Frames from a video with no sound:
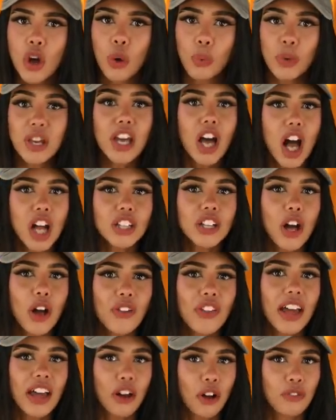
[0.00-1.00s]
We all
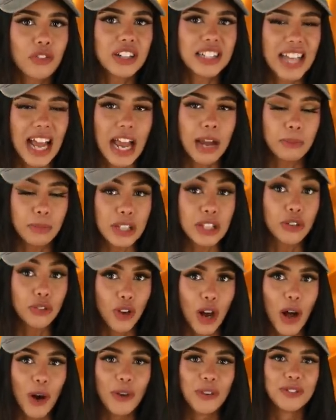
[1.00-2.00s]
know that over time we
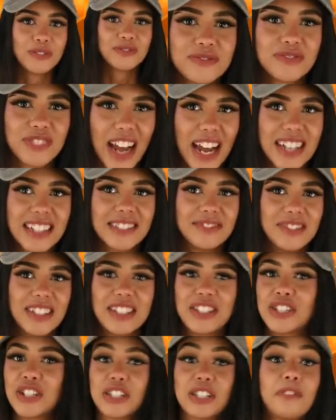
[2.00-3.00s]
grow, right?
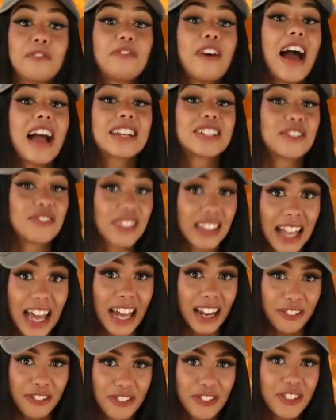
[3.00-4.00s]
It's just a fact of
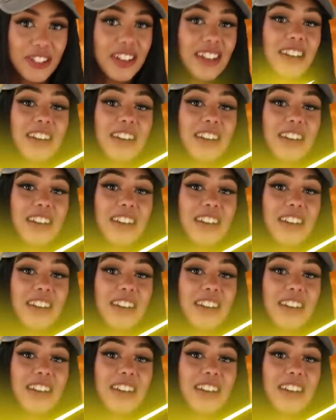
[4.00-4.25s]
life.